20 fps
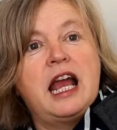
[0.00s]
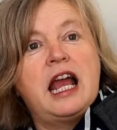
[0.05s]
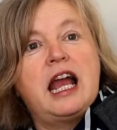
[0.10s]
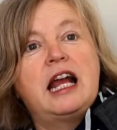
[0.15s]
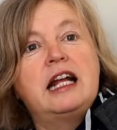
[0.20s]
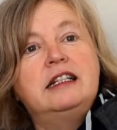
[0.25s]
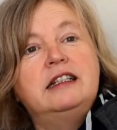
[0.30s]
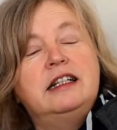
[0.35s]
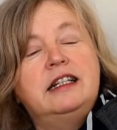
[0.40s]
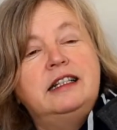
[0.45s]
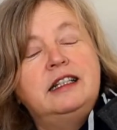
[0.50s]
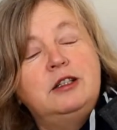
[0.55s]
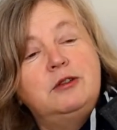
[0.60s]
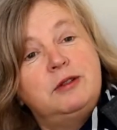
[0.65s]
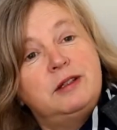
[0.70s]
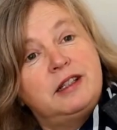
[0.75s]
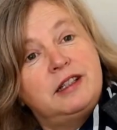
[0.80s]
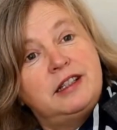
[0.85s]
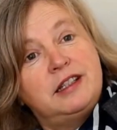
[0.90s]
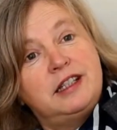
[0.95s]
and then there
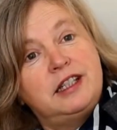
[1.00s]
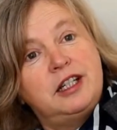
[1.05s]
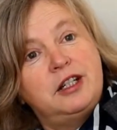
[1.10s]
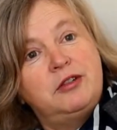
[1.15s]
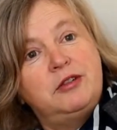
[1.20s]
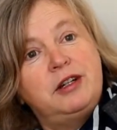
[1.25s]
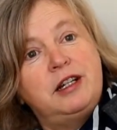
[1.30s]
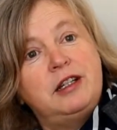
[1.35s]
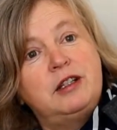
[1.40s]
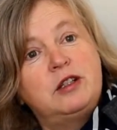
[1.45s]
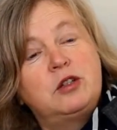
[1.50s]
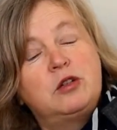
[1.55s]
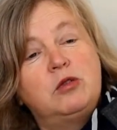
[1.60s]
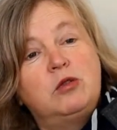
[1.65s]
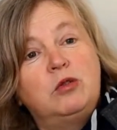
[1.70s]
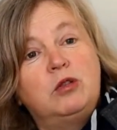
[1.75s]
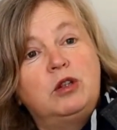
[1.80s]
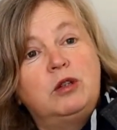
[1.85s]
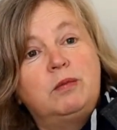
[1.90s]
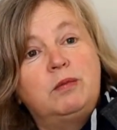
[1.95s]
was a series
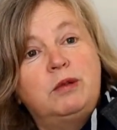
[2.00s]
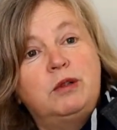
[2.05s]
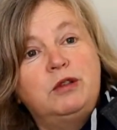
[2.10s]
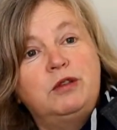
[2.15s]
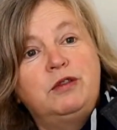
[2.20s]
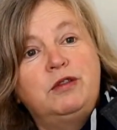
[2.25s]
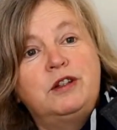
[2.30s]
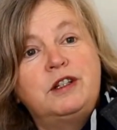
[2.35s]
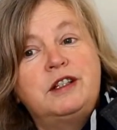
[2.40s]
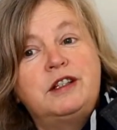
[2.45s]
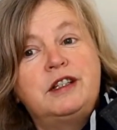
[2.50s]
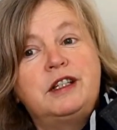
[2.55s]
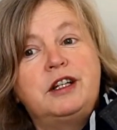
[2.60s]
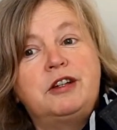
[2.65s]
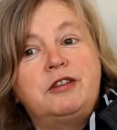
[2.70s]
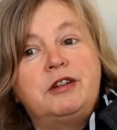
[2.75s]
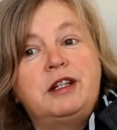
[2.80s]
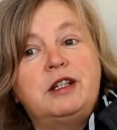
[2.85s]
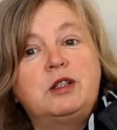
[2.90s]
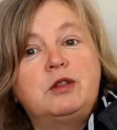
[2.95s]
called the Blueford
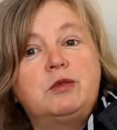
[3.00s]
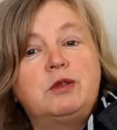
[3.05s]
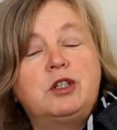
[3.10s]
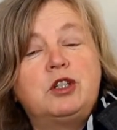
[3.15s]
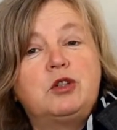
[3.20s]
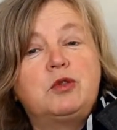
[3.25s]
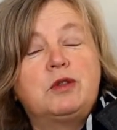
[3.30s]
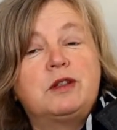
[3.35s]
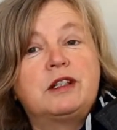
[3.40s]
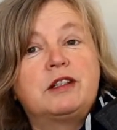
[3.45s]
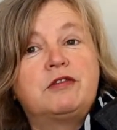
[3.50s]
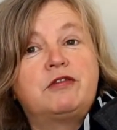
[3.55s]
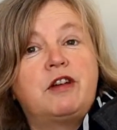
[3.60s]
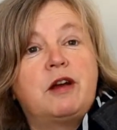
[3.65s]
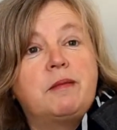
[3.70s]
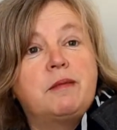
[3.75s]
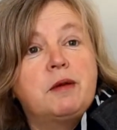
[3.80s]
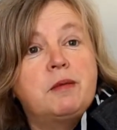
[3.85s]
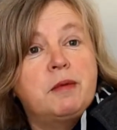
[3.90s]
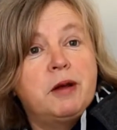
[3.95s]
series, which was
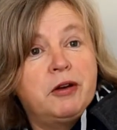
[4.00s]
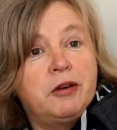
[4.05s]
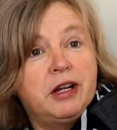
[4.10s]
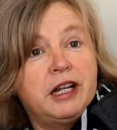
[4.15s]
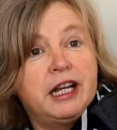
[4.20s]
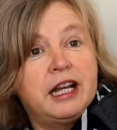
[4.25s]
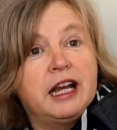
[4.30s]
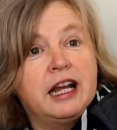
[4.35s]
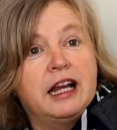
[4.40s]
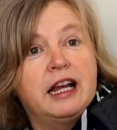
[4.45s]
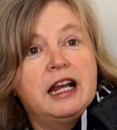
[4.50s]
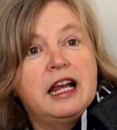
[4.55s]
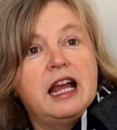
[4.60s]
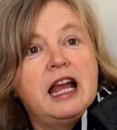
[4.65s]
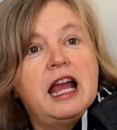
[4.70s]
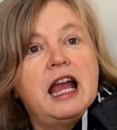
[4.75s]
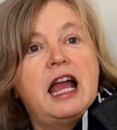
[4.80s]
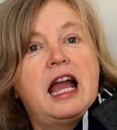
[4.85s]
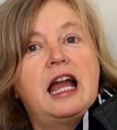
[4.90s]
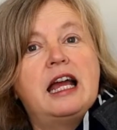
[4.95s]
from America,
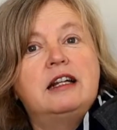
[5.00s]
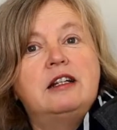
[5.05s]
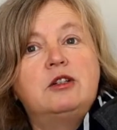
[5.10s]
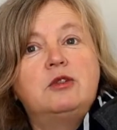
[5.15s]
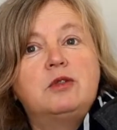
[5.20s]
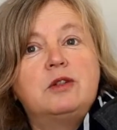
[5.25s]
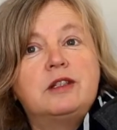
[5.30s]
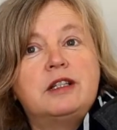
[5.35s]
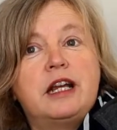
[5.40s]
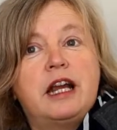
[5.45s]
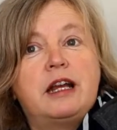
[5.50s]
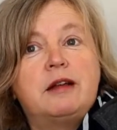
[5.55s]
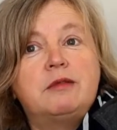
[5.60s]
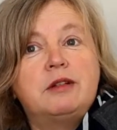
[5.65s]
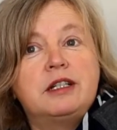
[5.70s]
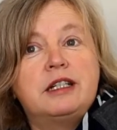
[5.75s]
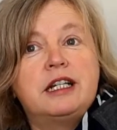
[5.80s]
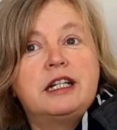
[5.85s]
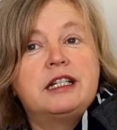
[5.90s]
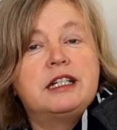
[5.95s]
and it was aimed
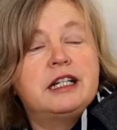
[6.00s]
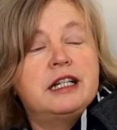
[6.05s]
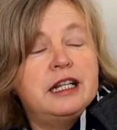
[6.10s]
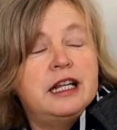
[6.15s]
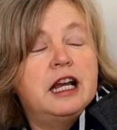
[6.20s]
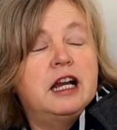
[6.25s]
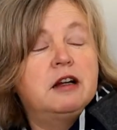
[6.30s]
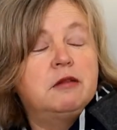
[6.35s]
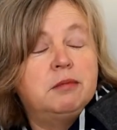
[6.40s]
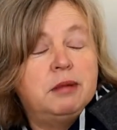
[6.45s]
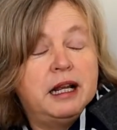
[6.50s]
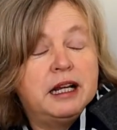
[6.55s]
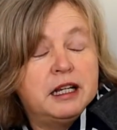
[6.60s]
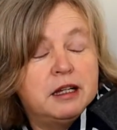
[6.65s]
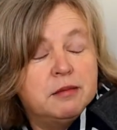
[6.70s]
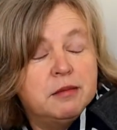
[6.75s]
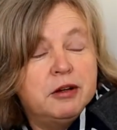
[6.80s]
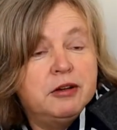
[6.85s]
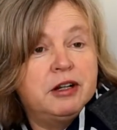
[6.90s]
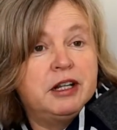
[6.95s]
at getting young Black
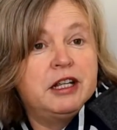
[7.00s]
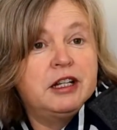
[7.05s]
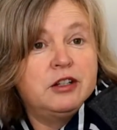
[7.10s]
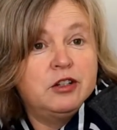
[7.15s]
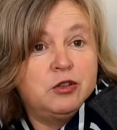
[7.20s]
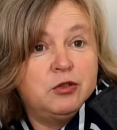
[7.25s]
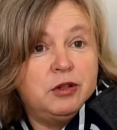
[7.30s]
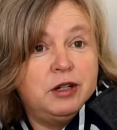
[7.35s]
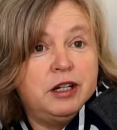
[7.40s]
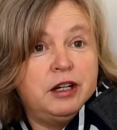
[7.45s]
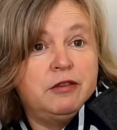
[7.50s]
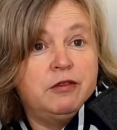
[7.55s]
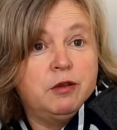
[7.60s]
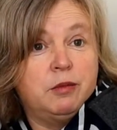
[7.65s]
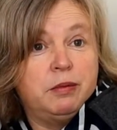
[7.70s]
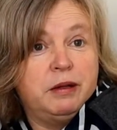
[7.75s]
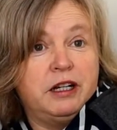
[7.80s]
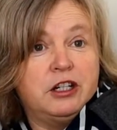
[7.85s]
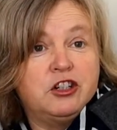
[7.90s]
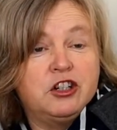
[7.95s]
Americans reading for
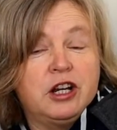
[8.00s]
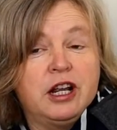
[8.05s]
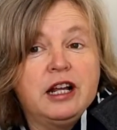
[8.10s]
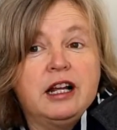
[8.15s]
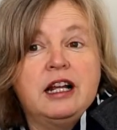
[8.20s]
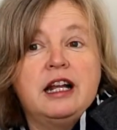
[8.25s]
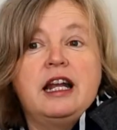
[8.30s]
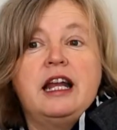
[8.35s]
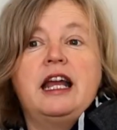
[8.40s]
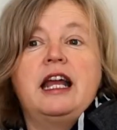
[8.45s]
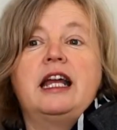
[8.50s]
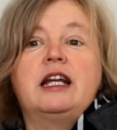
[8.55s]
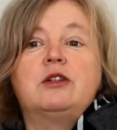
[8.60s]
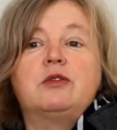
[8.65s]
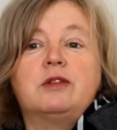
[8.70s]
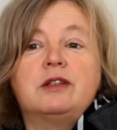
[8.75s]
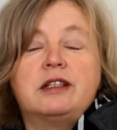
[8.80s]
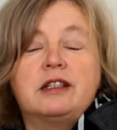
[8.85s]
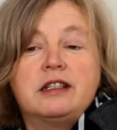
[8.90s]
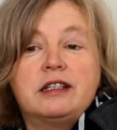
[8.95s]
pleasure. It
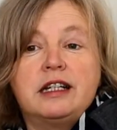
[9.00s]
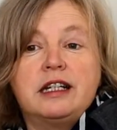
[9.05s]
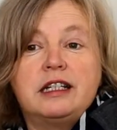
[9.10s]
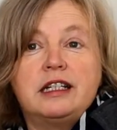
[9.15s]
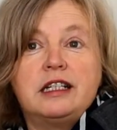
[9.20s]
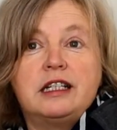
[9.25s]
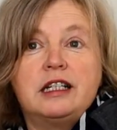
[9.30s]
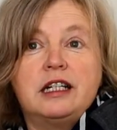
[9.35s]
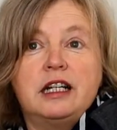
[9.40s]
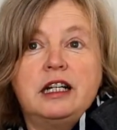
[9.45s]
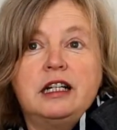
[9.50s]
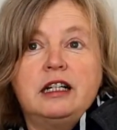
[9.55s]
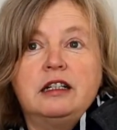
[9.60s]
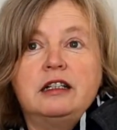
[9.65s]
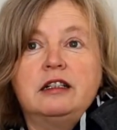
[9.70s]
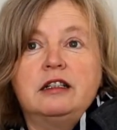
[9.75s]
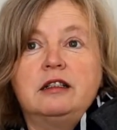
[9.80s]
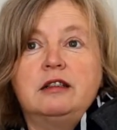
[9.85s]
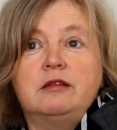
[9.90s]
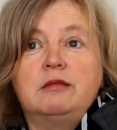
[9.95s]
was set
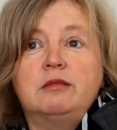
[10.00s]
in